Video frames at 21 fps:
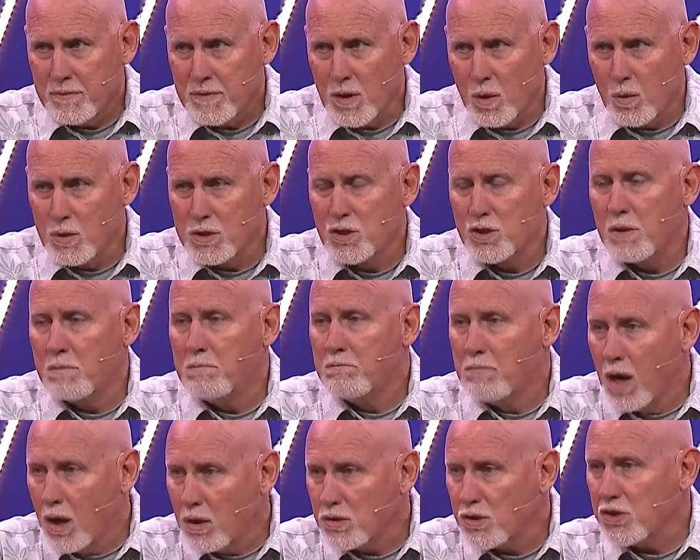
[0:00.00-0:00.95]
that was the
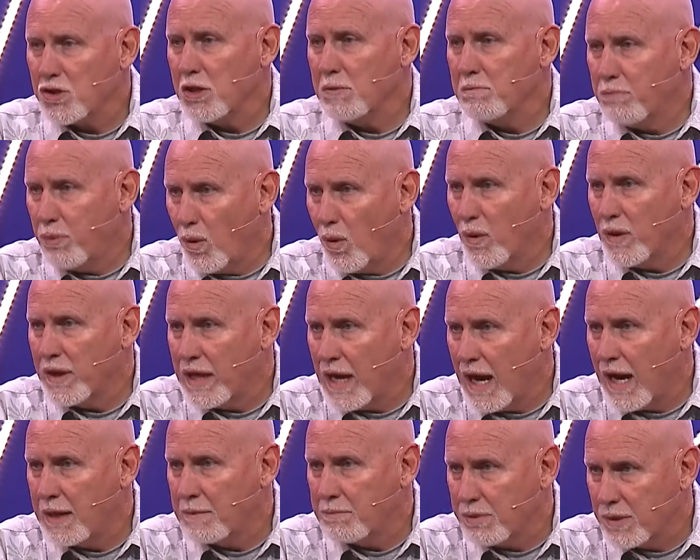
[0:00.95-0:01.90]
most important
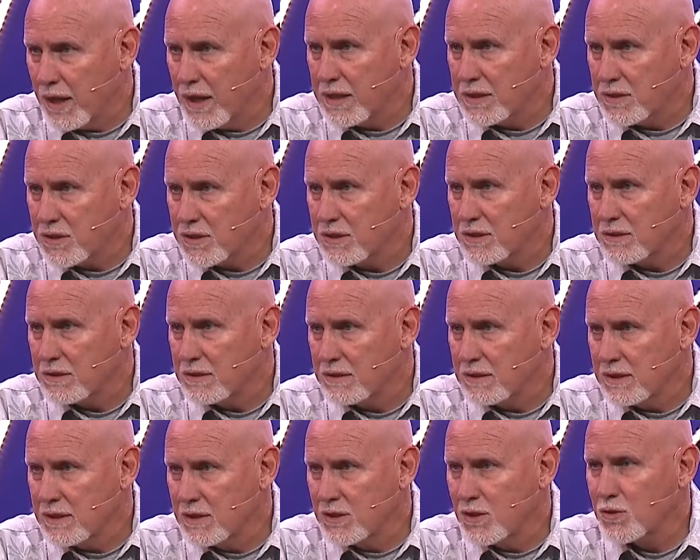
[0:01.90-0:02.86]
high place
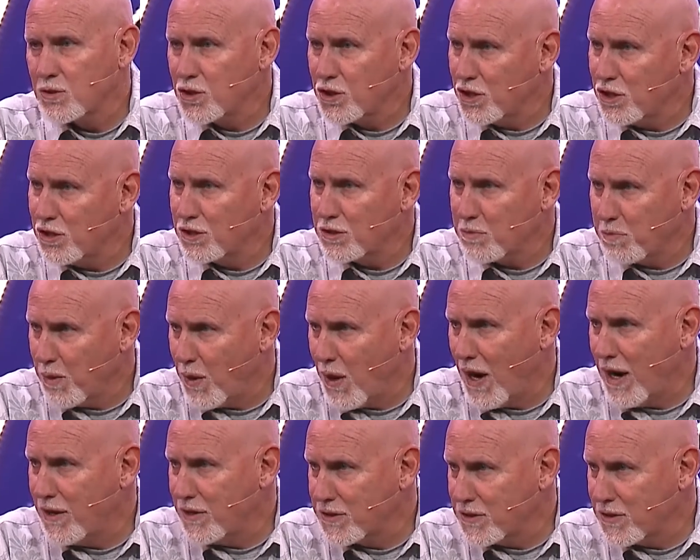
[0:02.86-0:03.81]
in those years
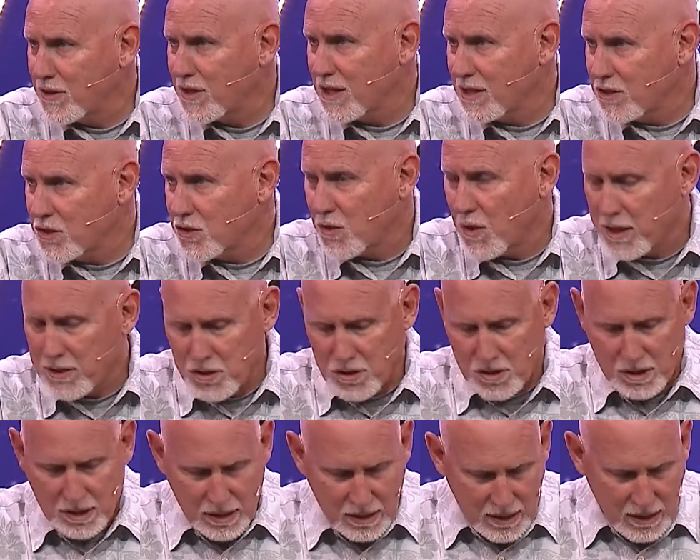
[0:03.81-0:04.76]
prior to the
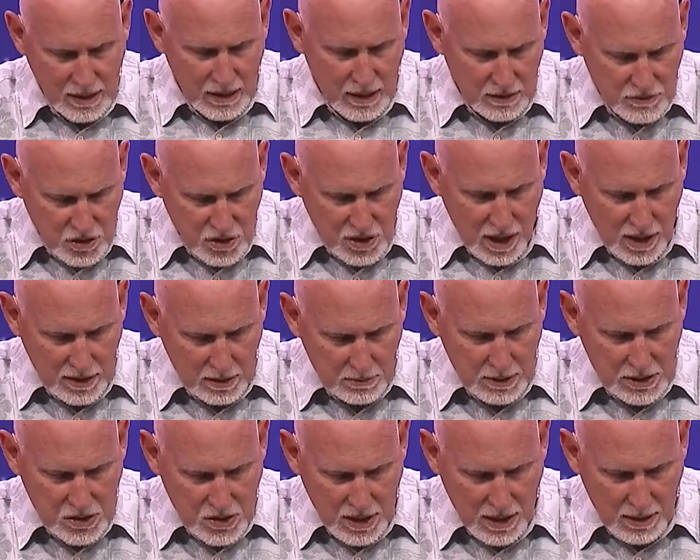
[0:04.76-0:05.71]
construction of
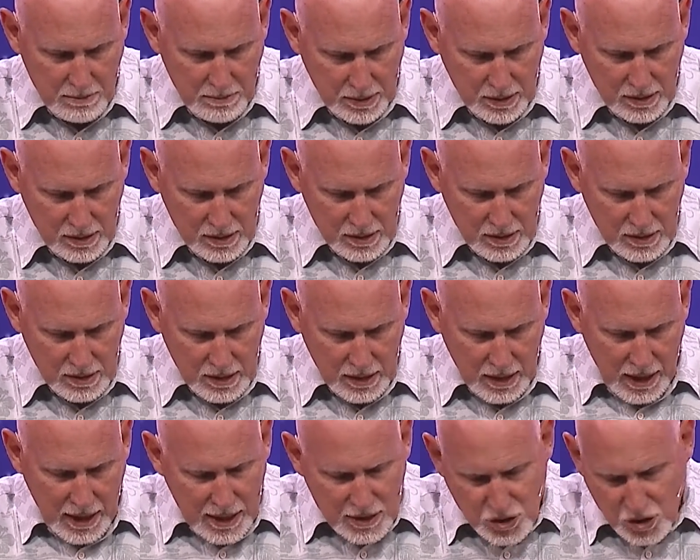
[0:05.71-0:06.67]
Solomon's temple.
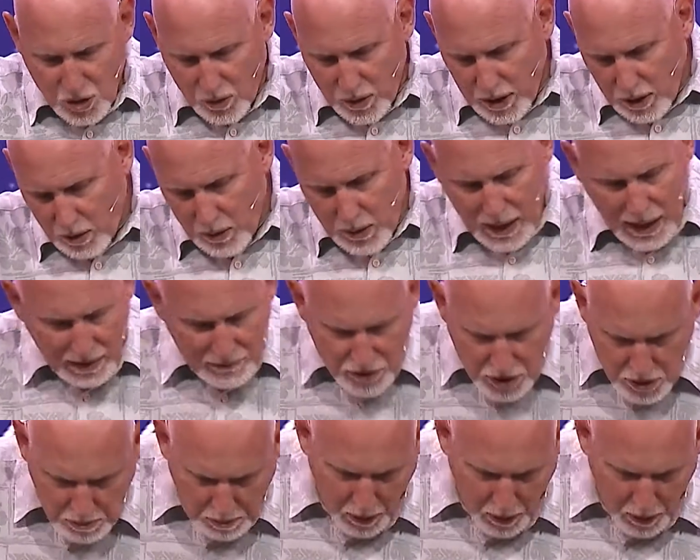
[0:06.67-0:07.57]
And so here we have this